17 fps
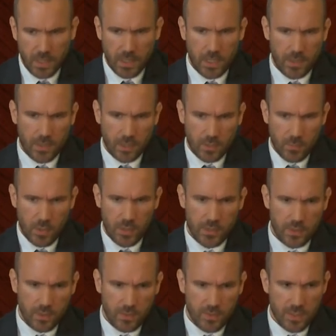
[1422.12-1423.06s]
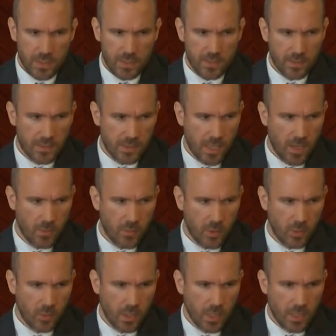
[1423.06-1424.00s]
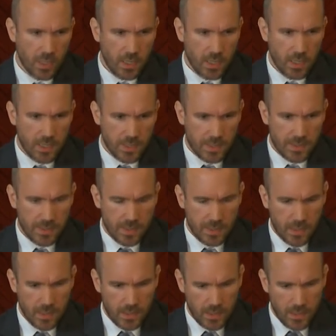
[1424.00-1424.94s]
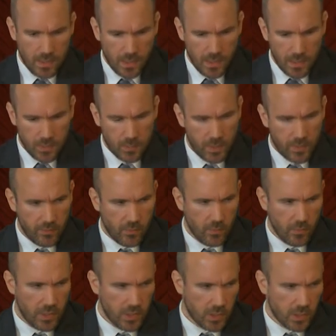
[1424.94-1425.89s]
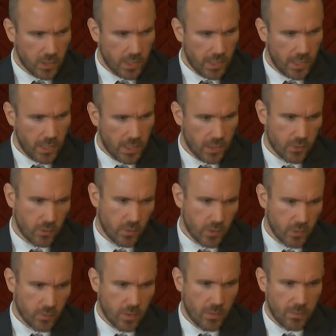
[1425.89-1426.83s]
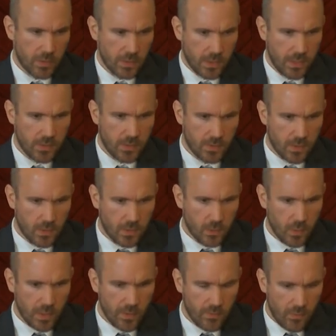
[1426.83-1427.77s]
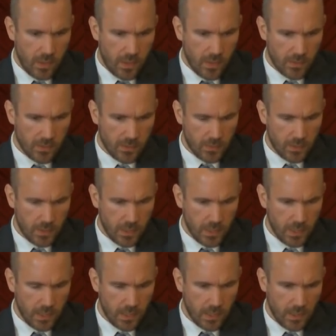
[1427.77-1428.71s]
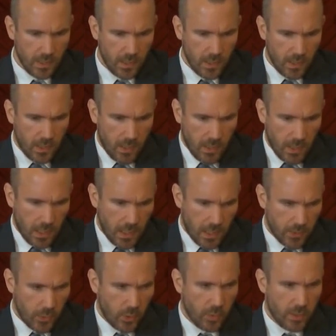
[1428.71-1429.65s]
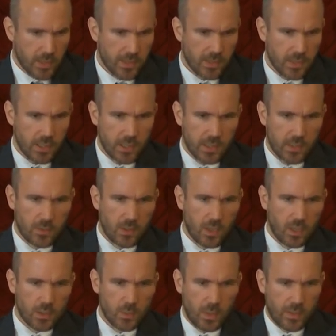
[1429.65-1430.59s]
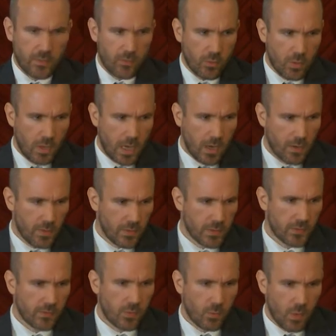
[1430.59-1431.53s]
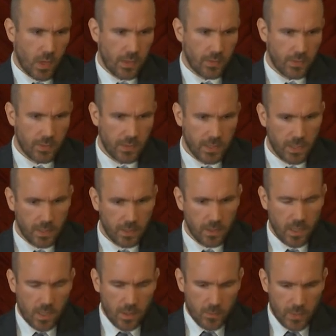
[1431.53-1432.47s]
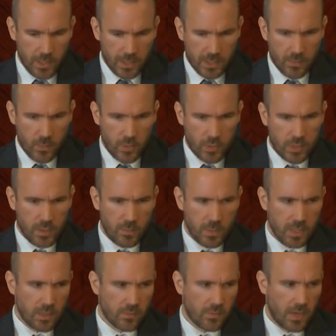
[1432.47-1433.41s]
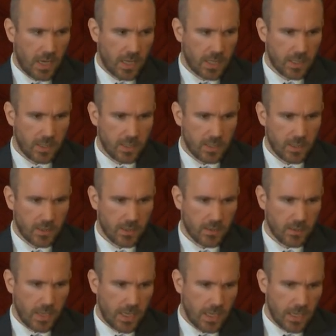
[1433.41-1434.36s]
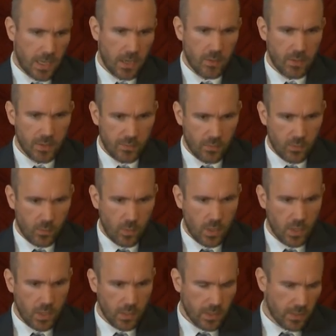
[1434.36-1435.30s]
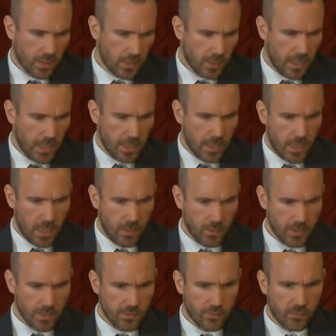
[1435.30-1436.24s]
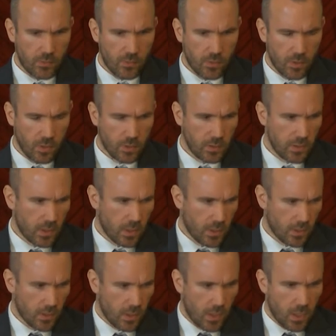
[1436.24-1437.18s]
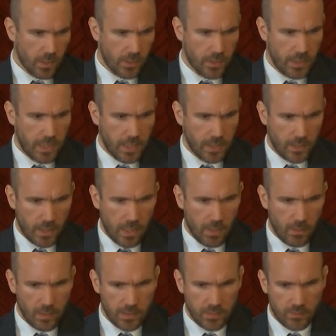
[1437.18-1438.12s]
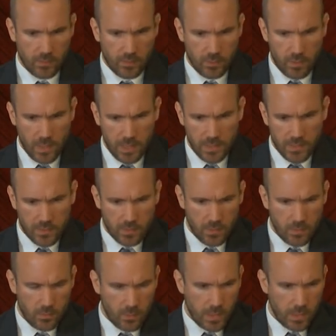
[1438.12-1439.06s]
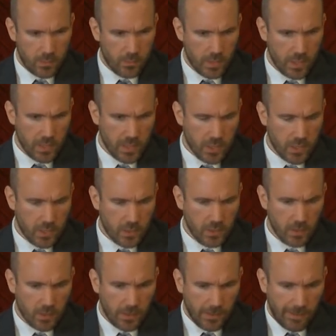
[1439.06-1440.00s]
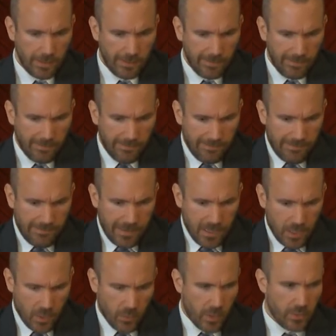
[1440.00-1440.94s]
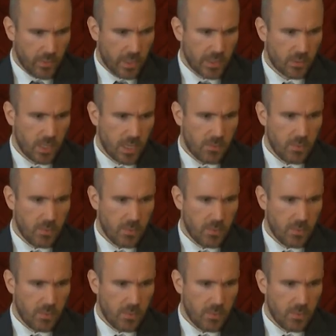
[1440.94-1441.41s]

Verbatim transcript: And I think the most obvious example is the 24-inch gauge, which represents the 24 hours of the day. Notice that it's not 24 hours for one thing, but it's supposed to be divided into 8 hours for work, 8 hours for God, and 8 hours for rest and recreation. But whether it's really